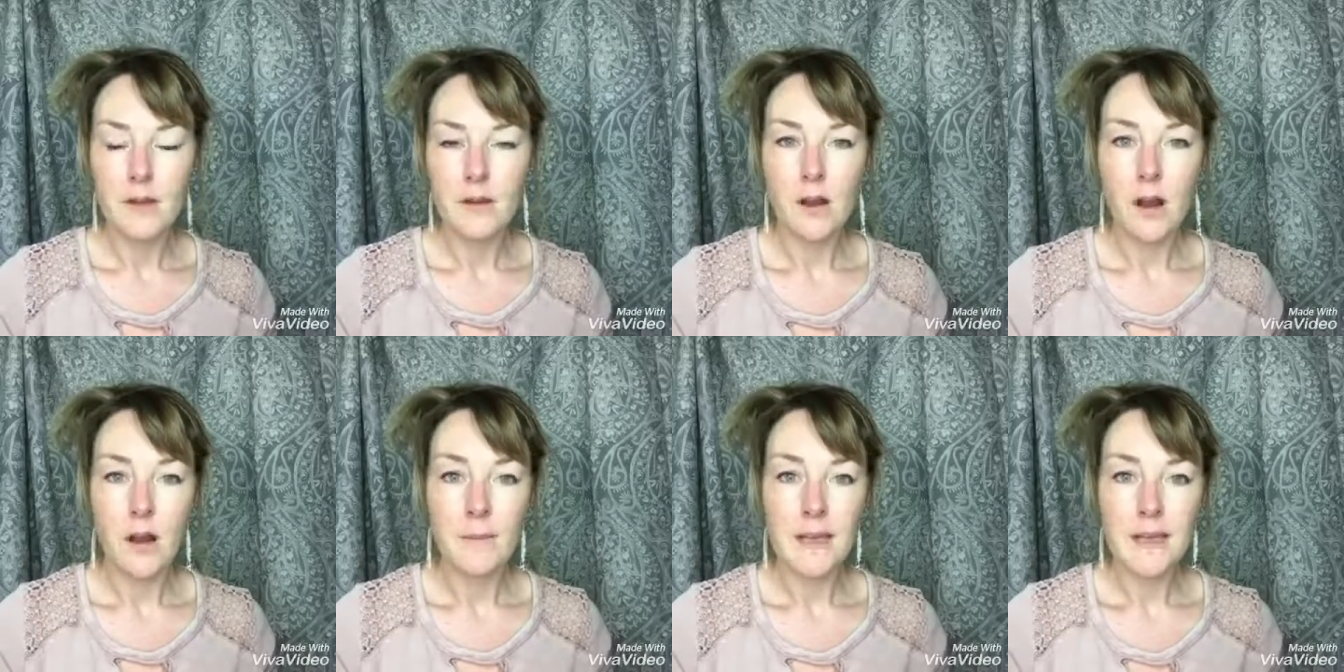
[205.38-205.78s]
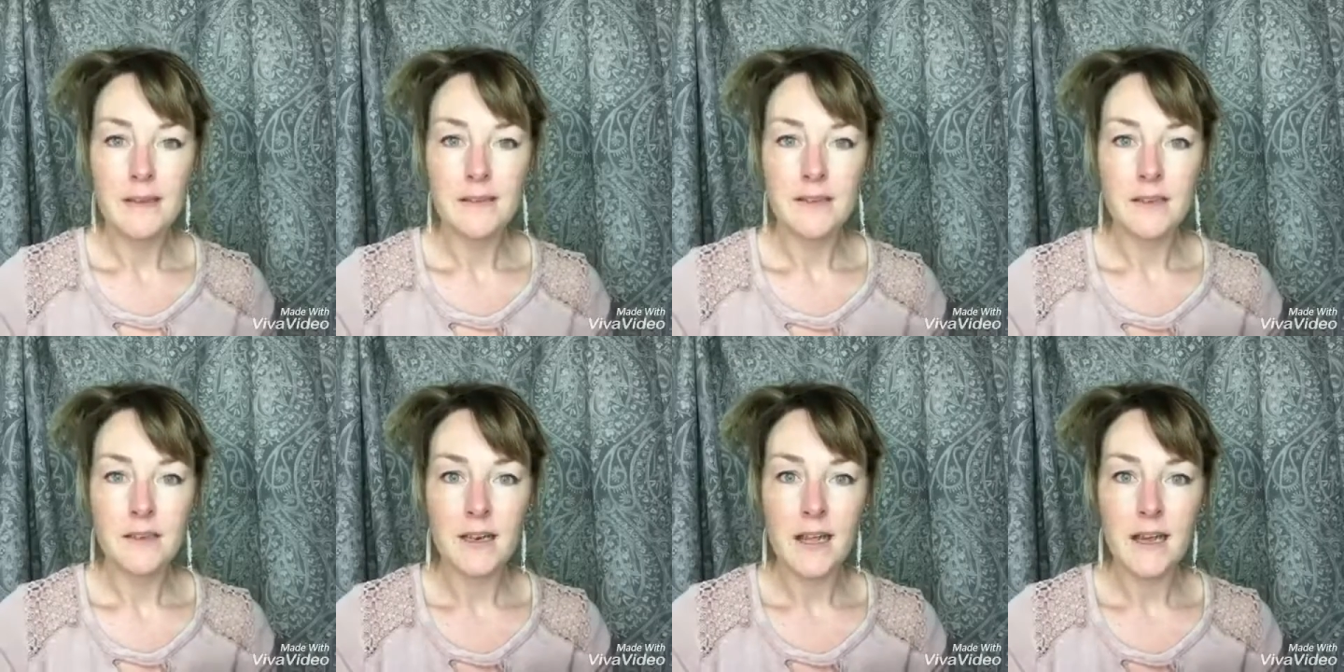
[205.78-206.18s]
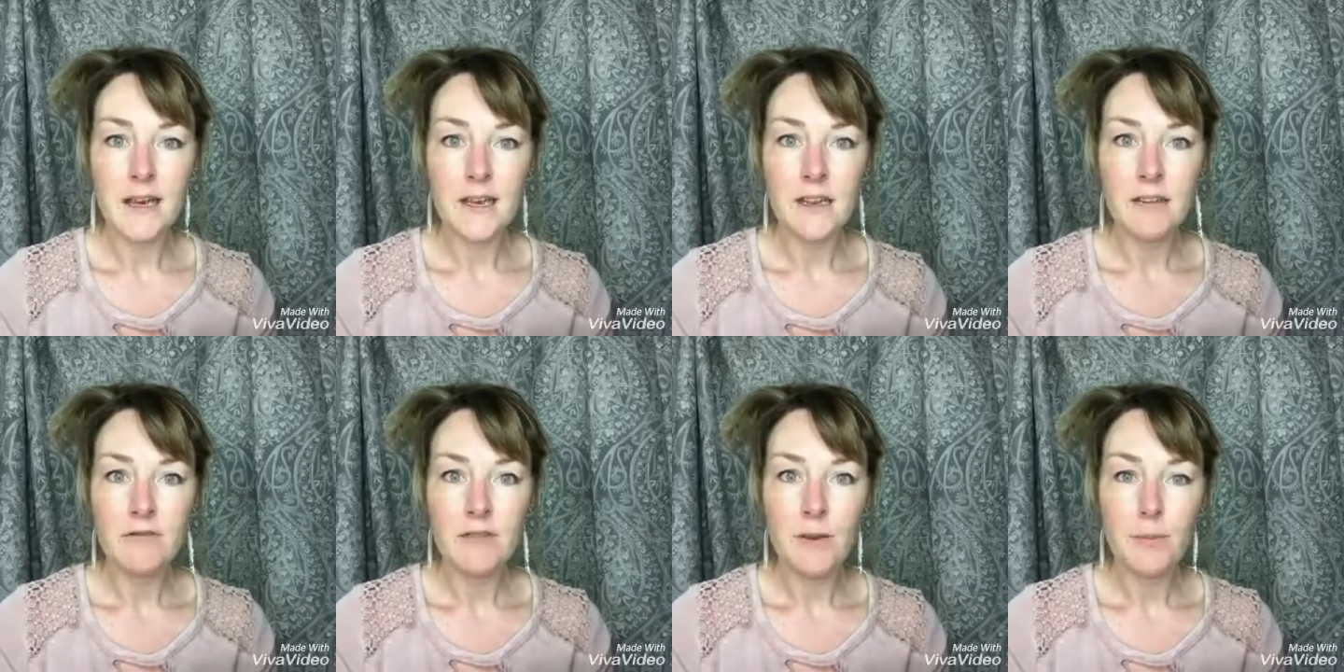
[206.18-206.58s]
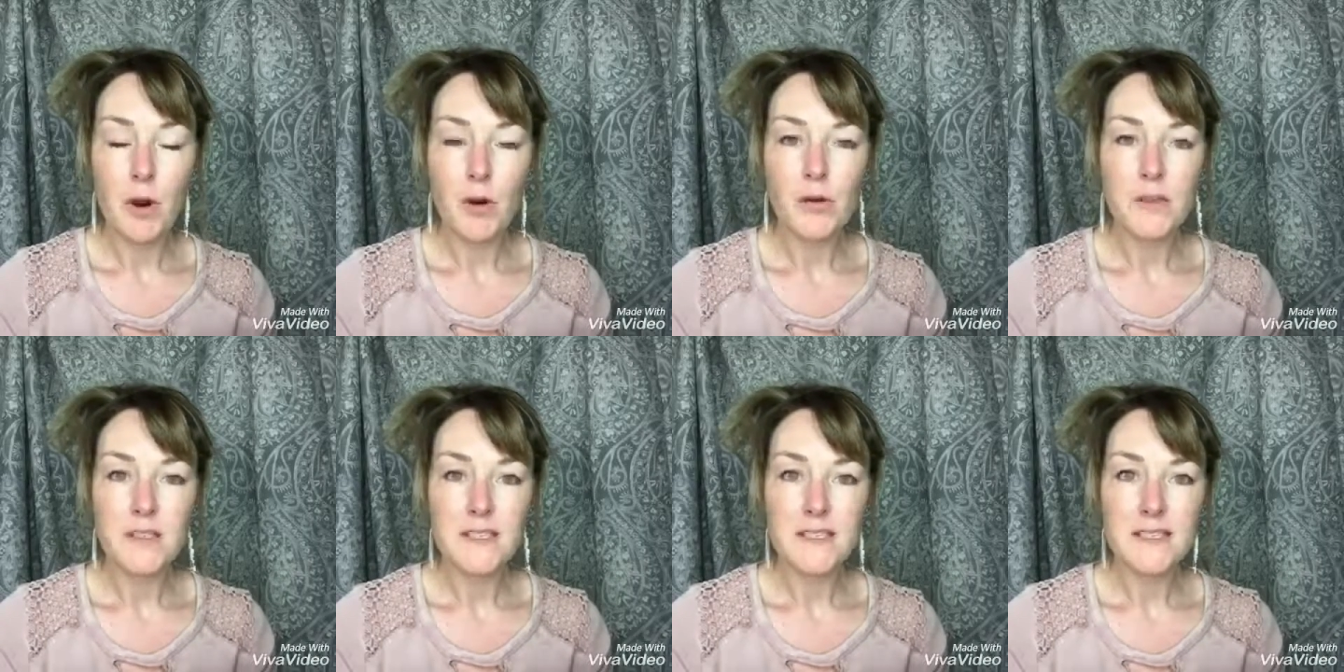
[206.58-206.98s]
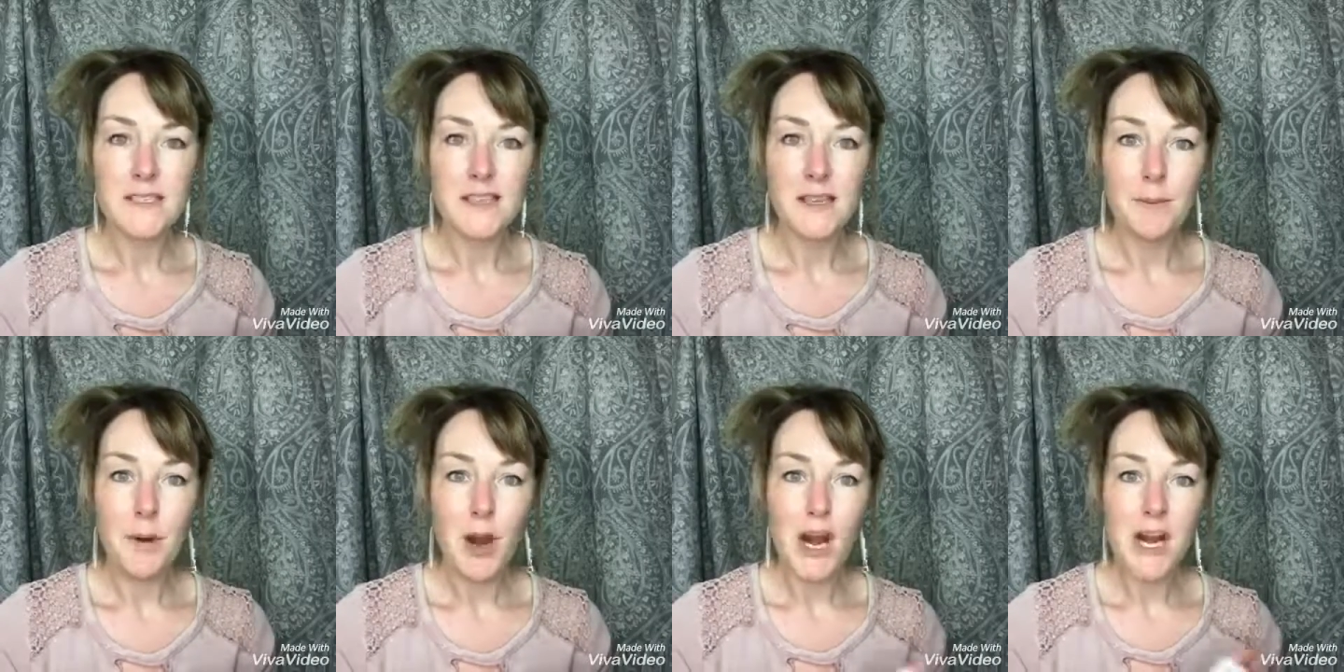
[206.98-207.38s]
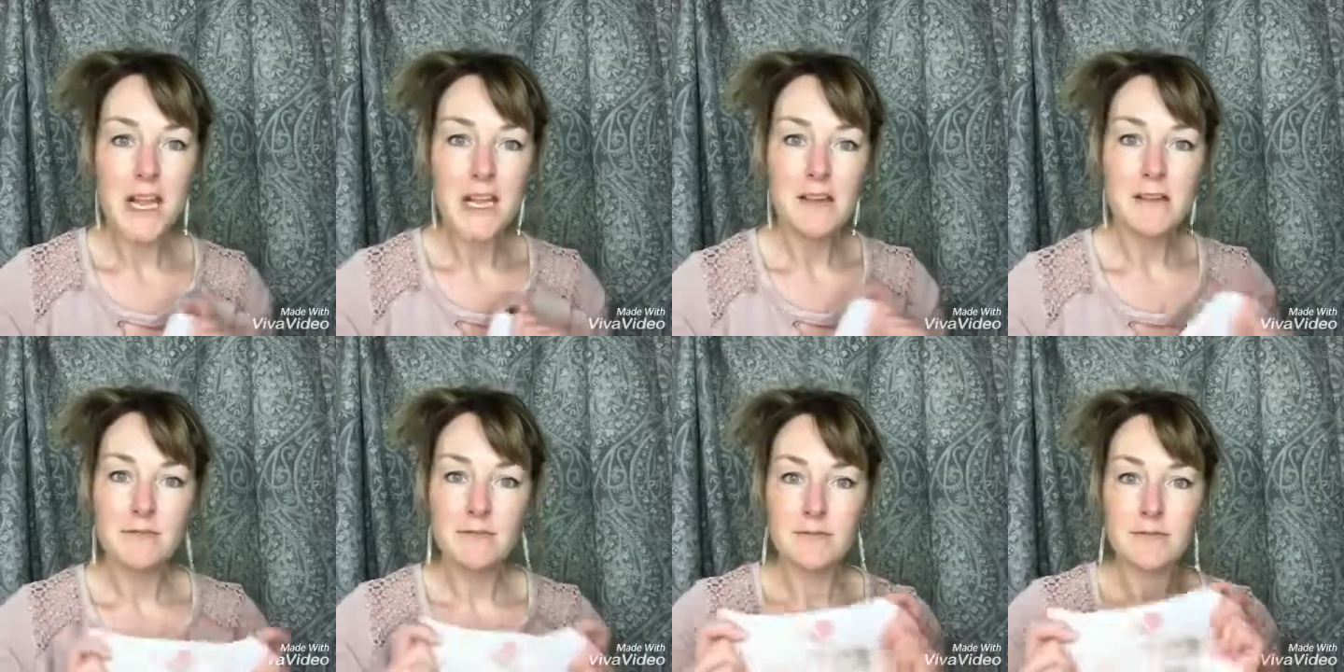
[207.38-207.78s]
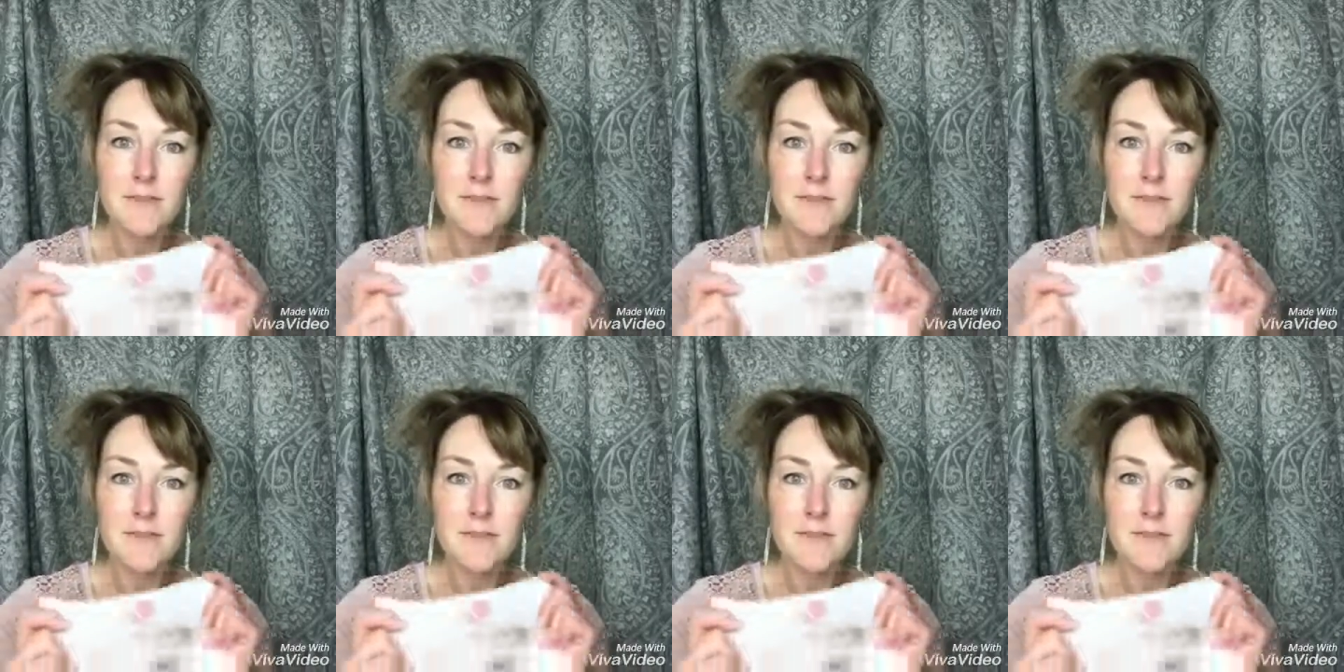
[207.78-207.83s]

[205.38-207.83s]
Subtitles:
comment on any of the posts in the party.